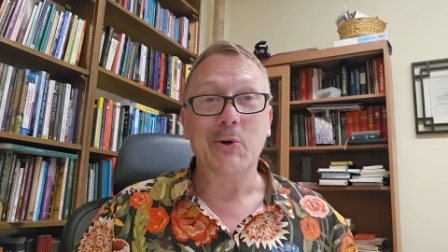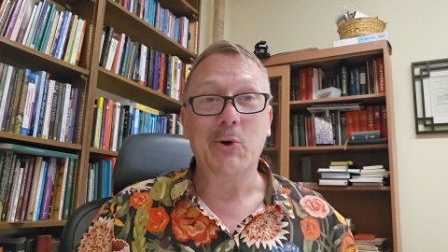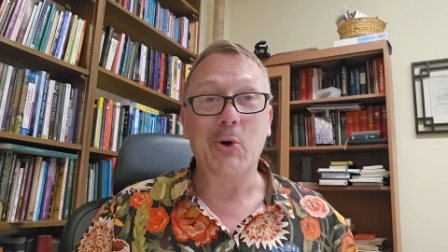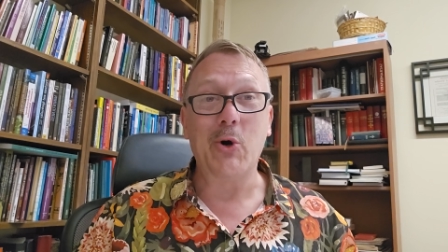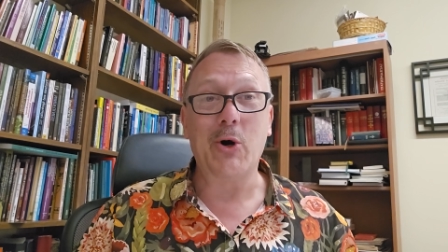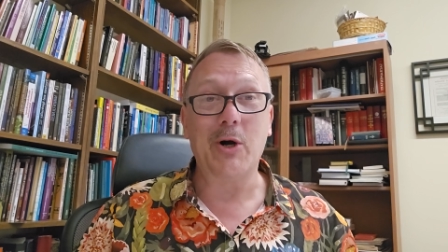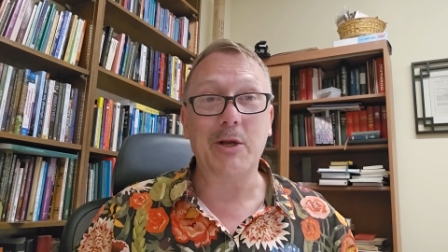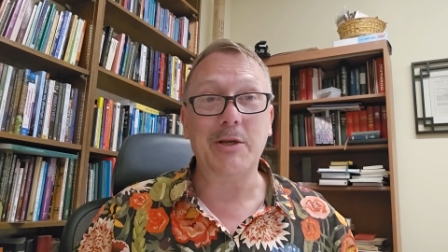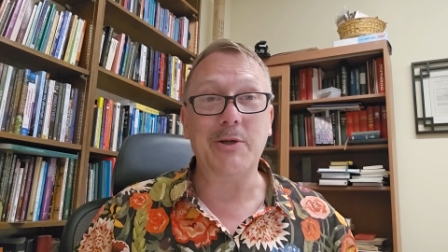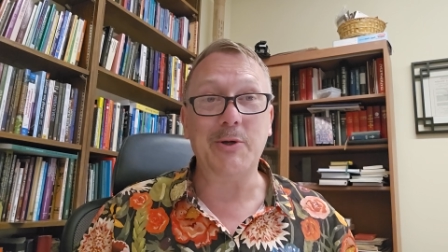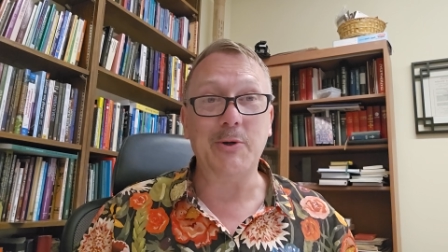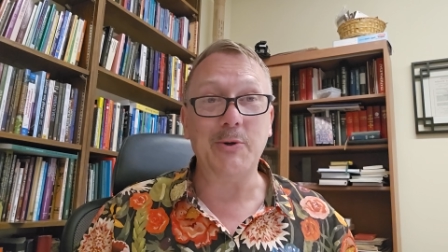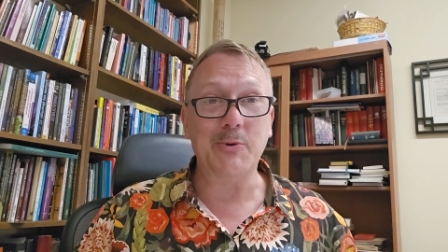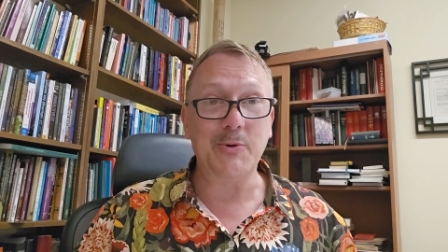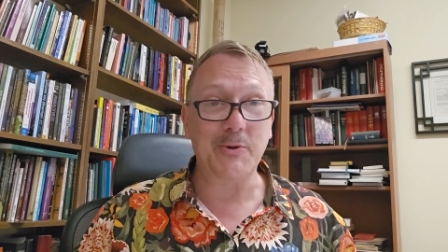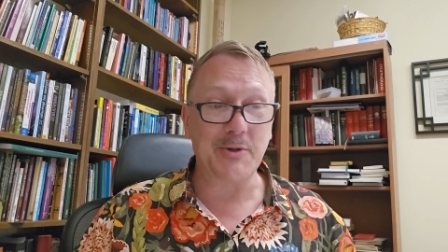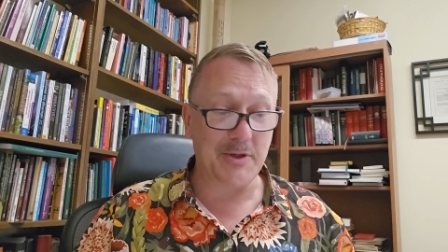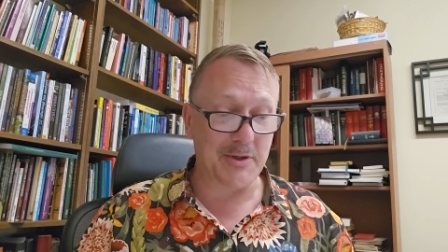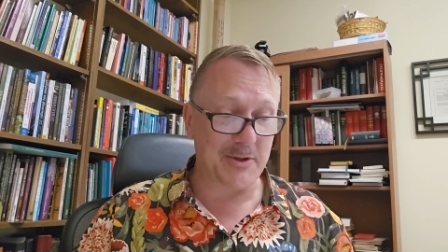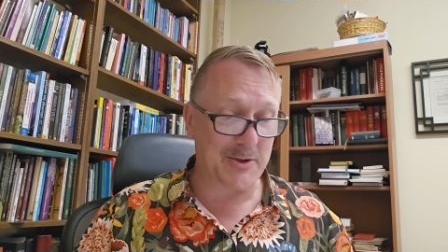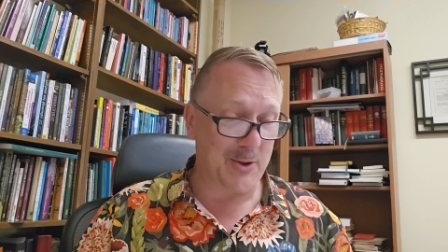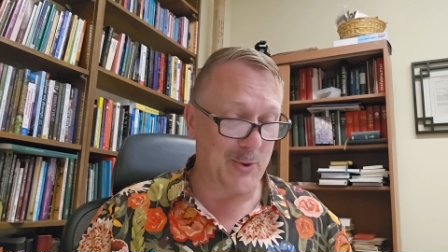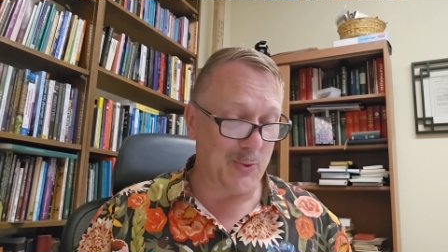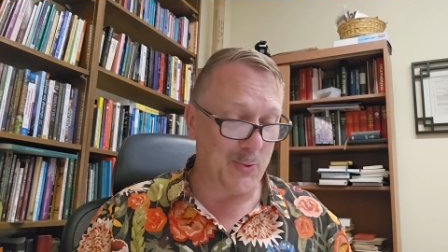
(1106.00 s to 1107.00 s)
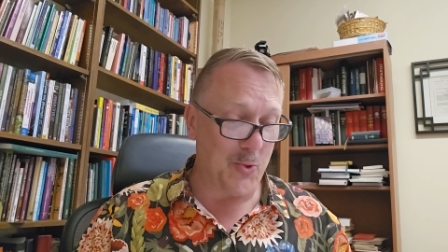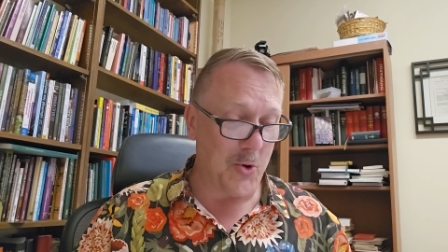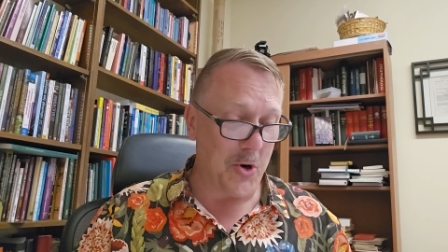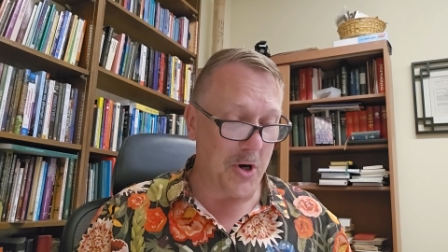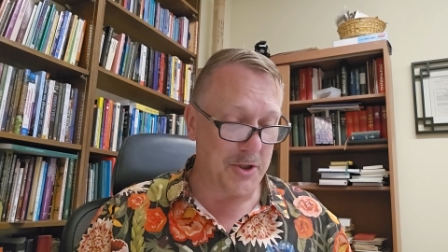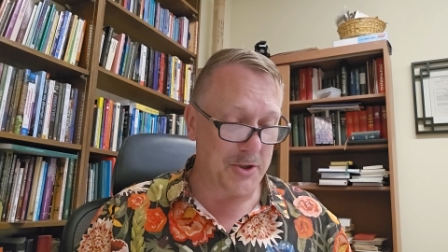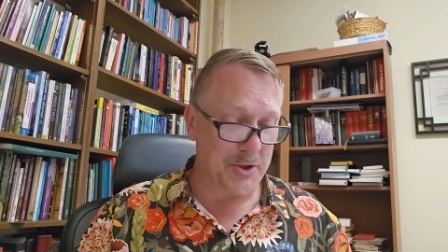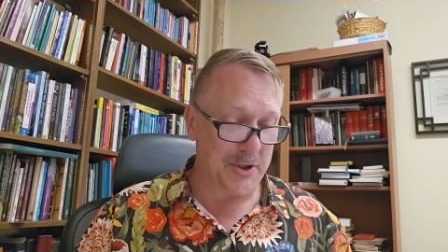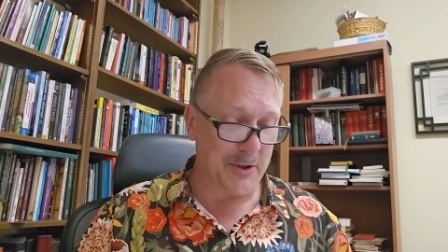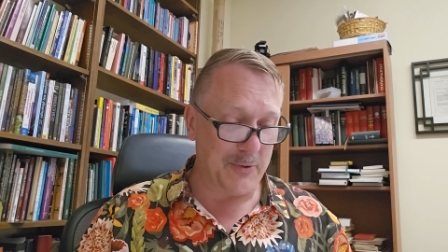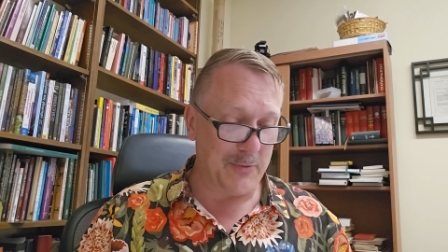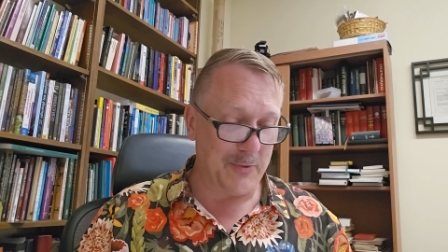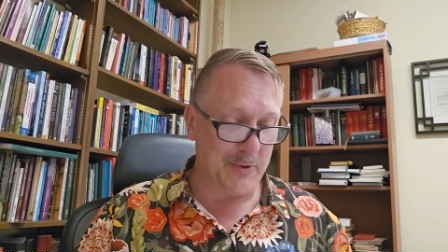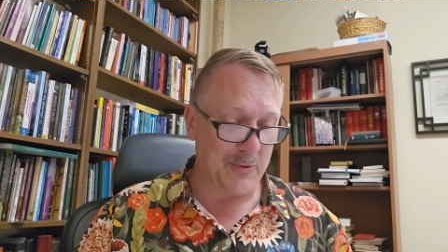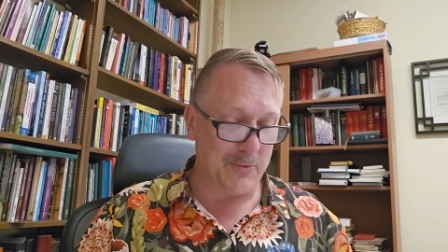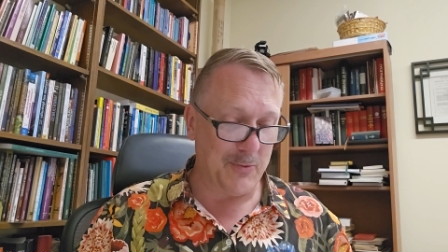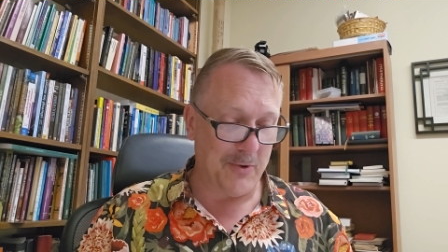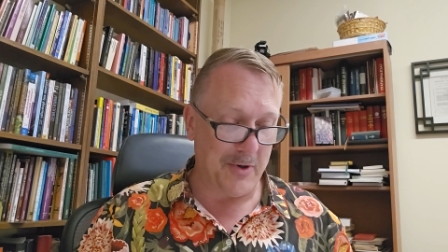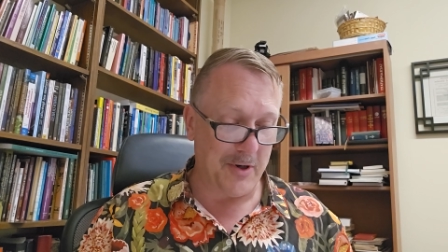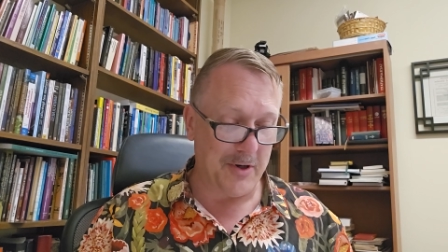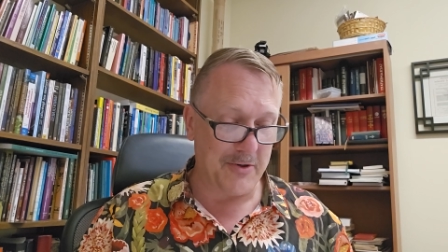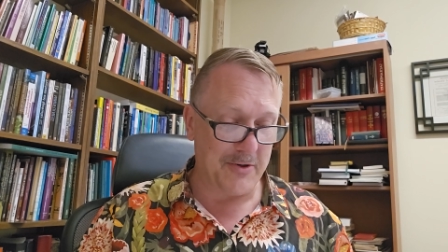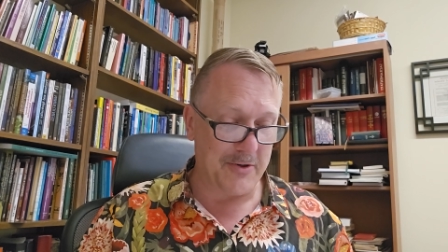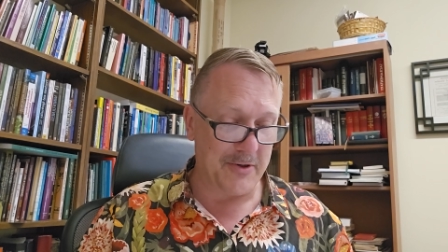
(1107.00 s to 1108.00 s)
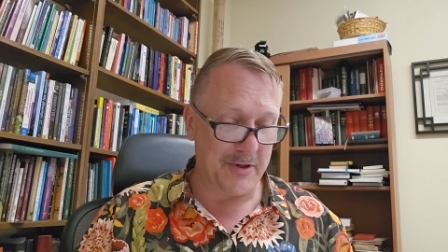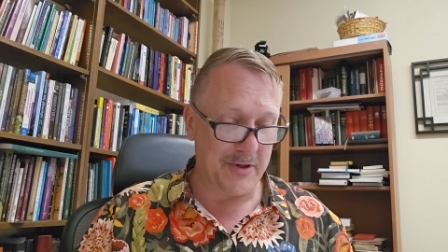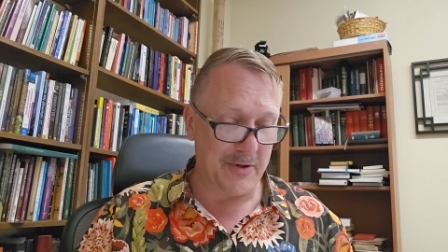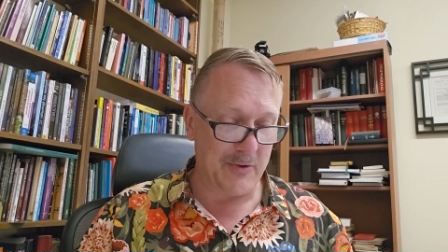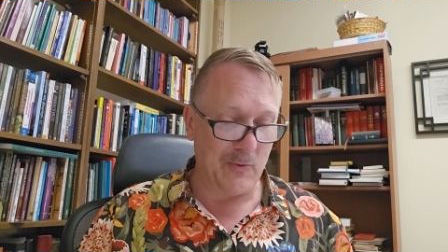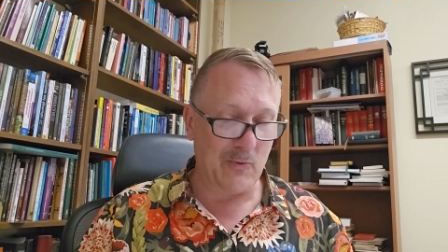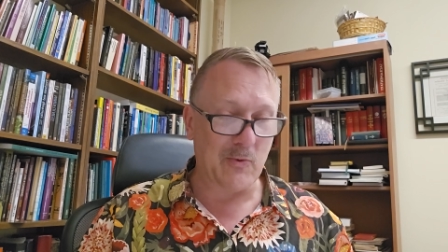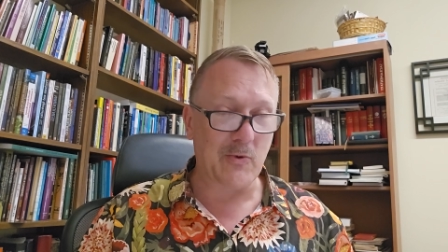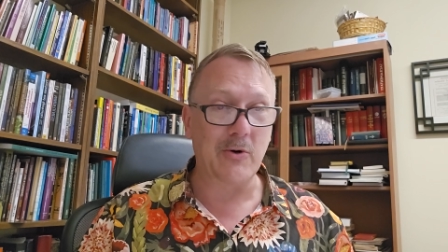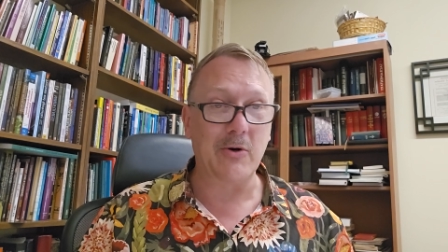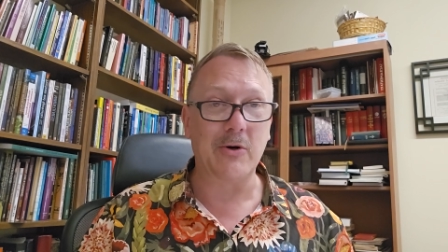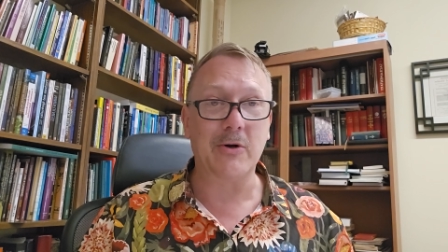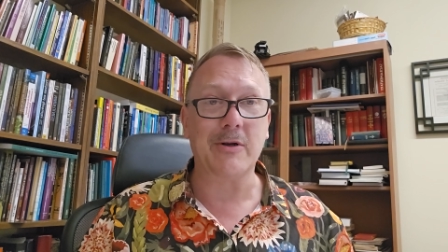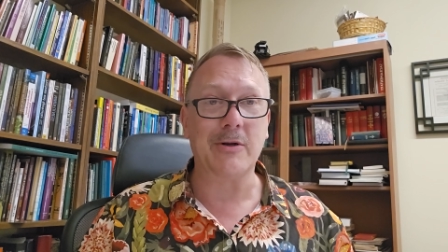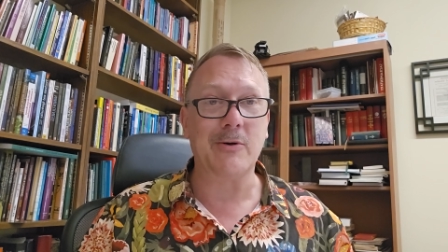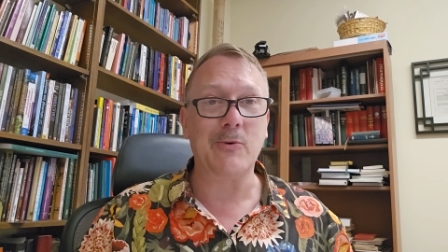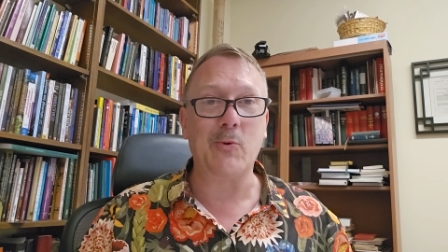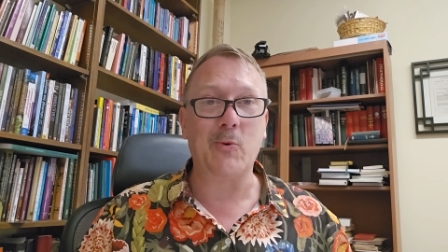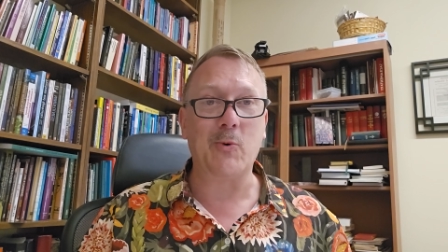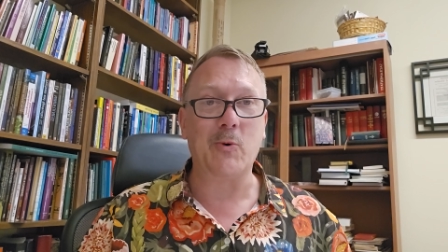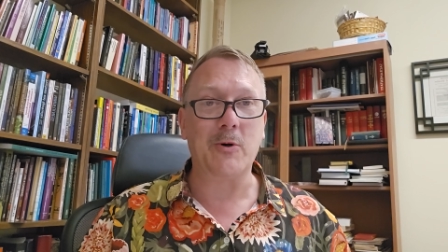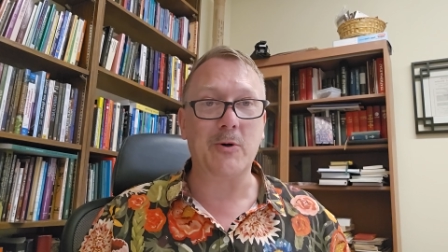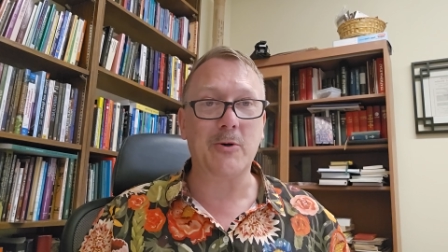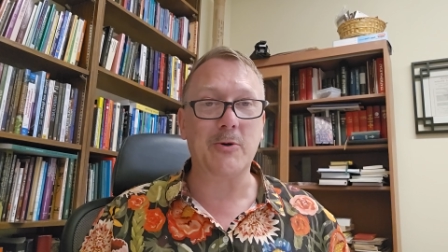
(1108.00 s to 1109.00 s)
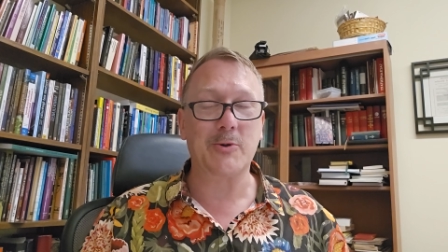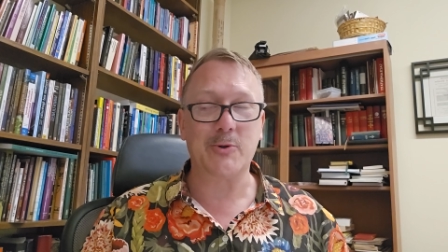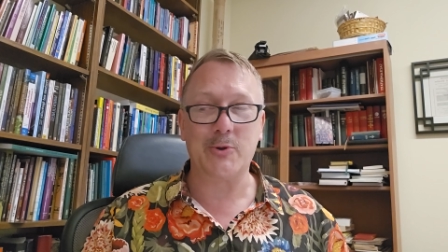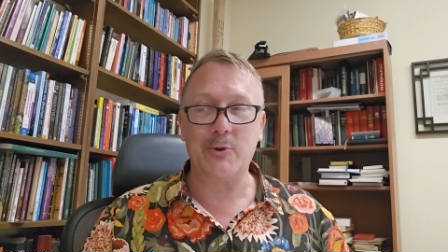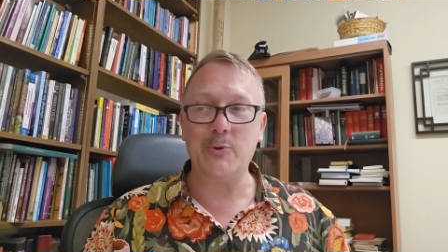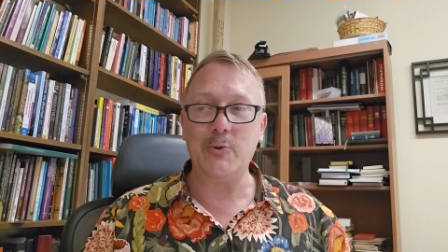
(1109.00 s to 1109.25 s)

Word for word: God uses the washing with water and the word in order